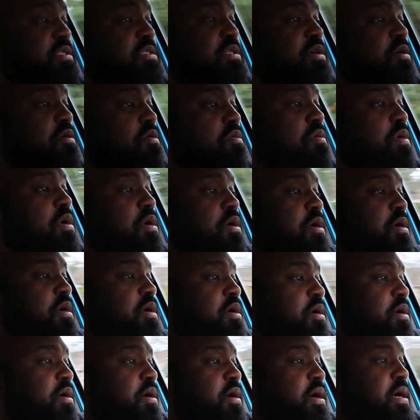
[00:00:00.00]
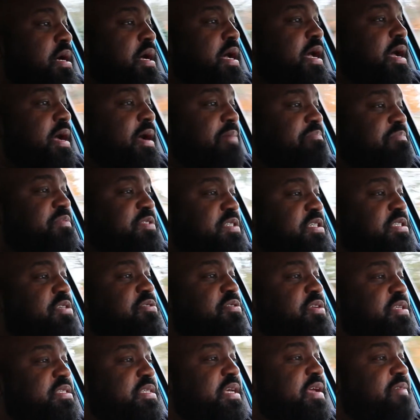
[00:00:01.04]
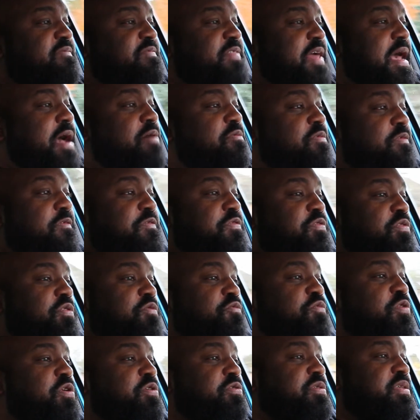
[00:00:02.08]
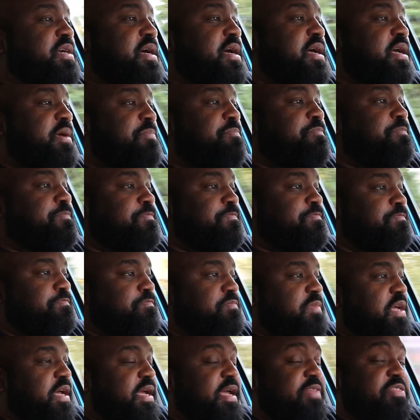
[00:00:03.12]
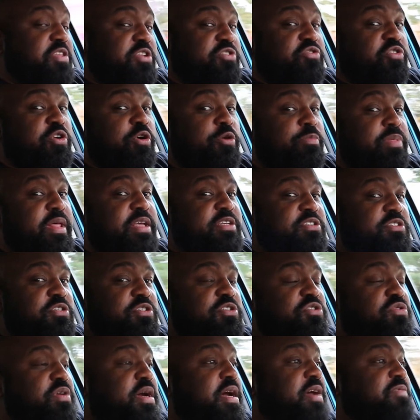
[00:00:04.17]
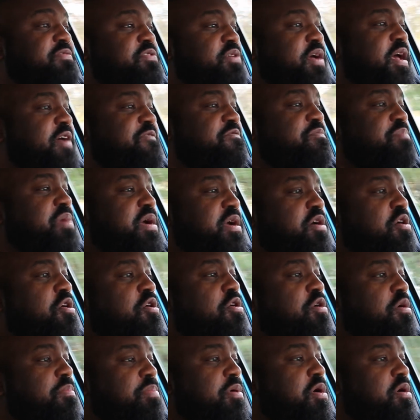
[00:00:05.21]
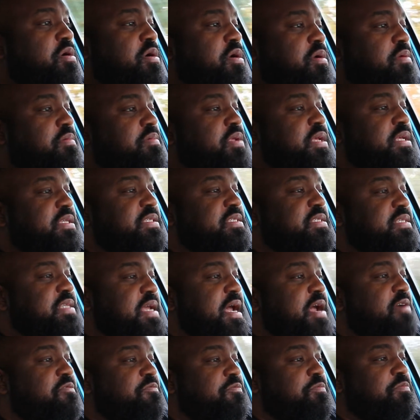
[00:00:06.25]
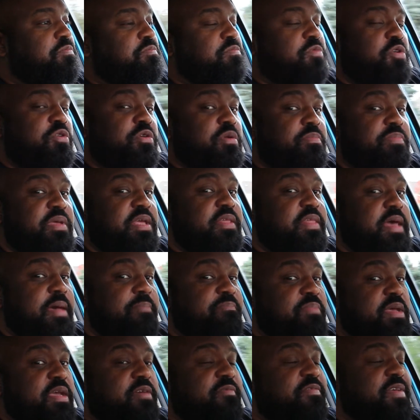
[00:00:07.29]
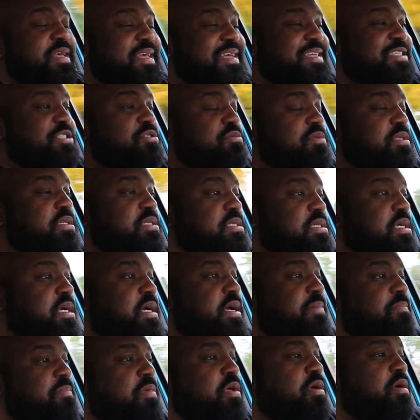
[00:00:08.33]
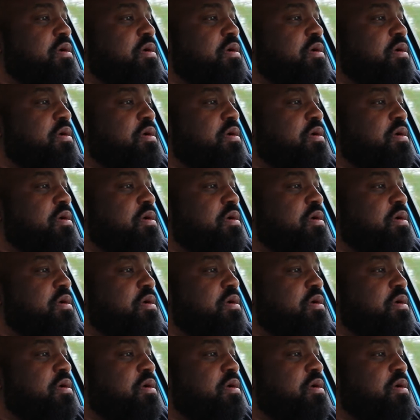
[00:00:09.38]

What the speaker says: So I'm just going to save that one for the winter time. I got the Trailblazer to drive, so having my car apart is not going to be that big of an issue this time.